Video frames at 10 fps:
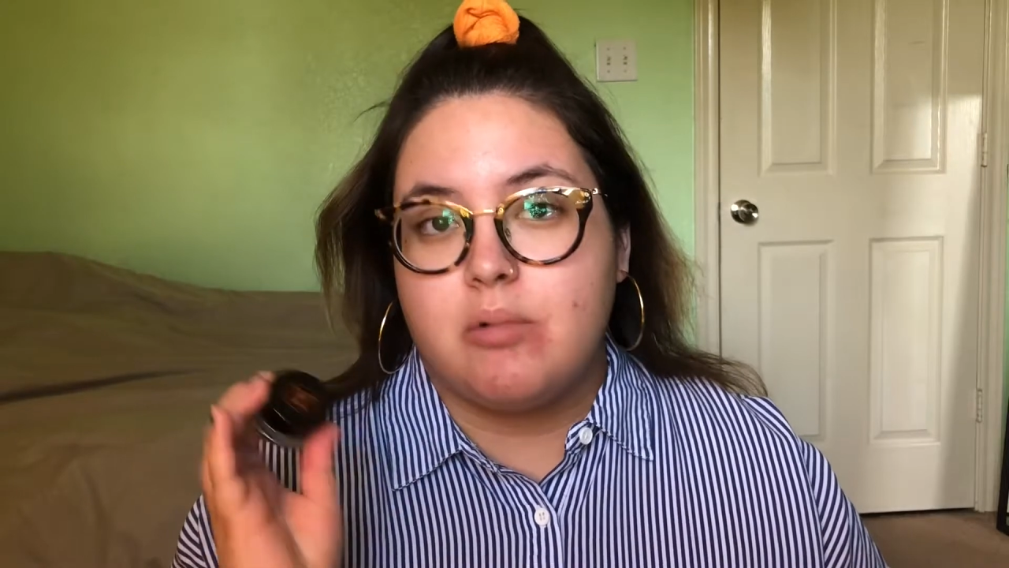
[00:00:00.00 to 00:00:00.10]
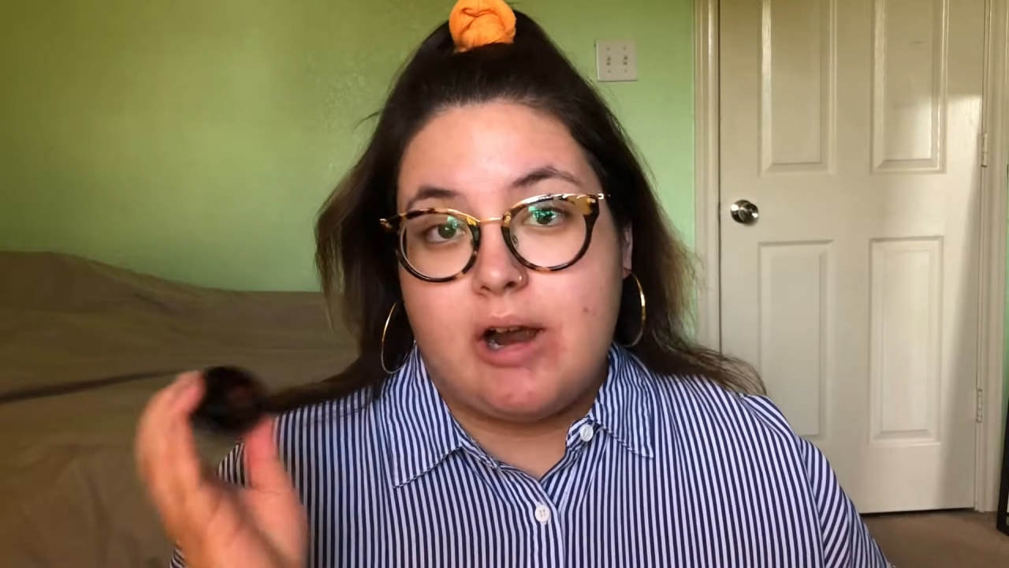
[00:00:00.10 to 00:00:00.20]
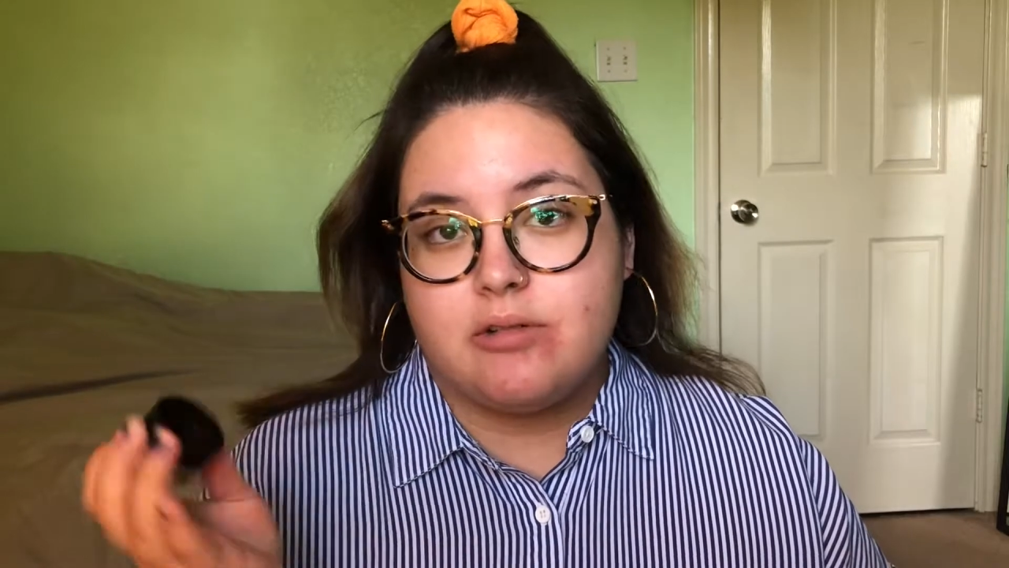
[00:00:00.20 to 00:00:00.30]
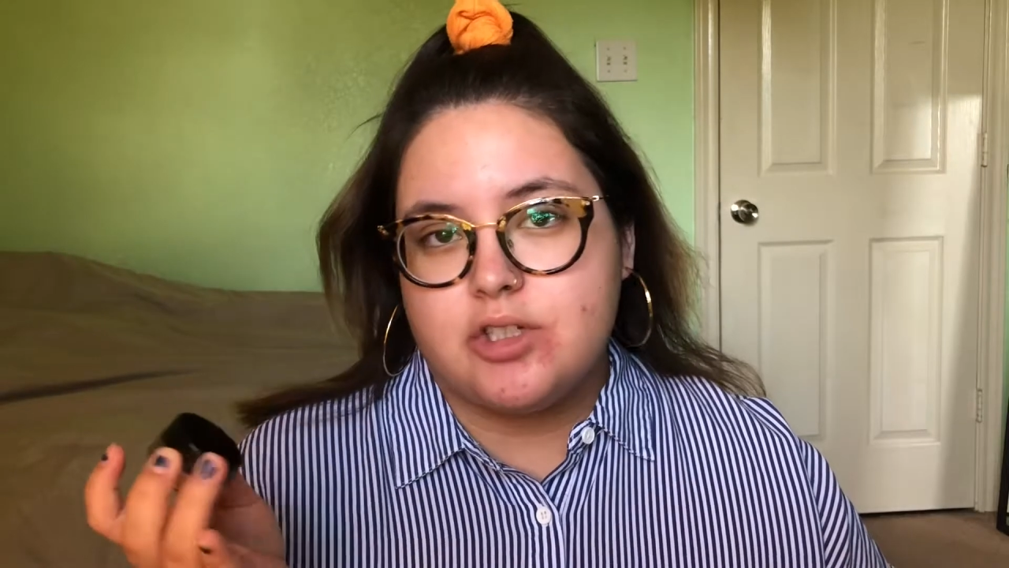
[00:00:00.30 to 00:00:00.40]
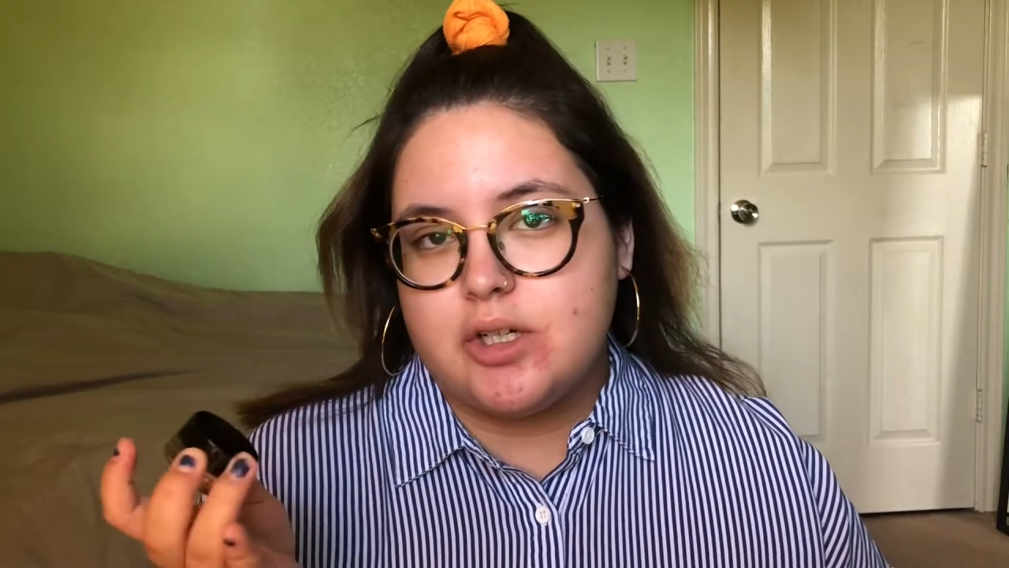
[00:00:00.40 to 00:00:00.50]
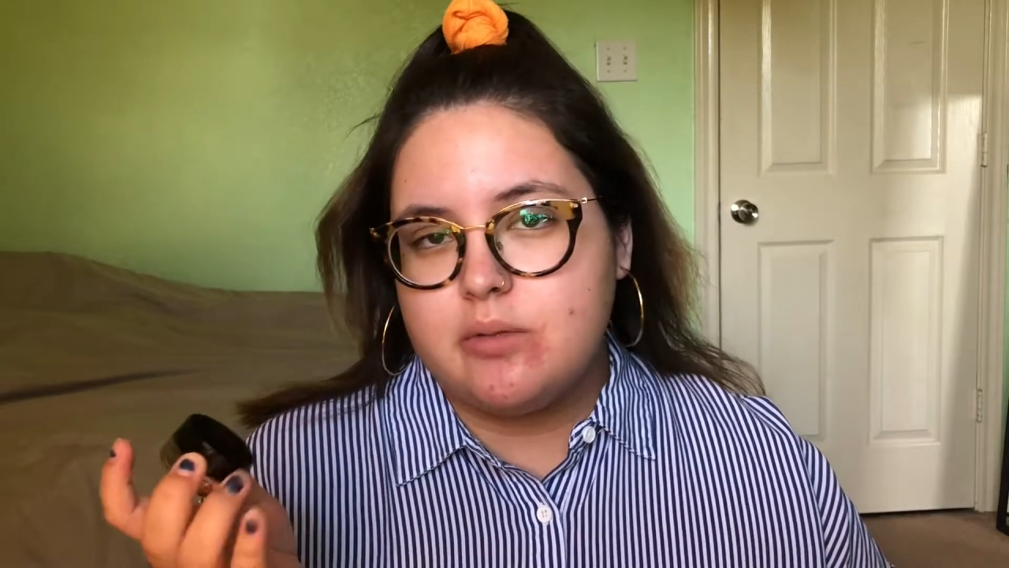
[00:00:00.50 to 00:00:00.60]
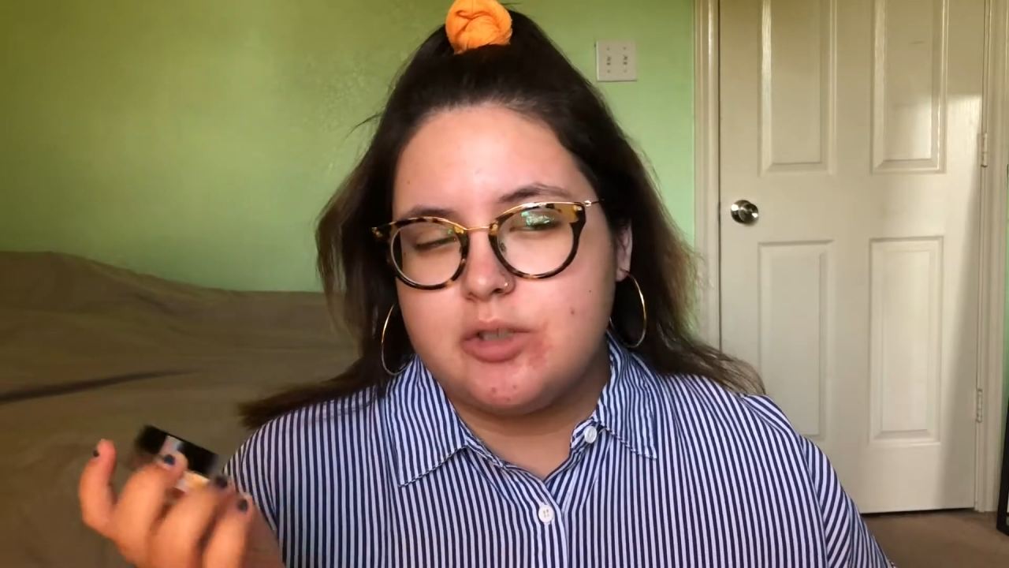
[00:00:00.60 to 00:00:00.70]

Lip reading: brow gel,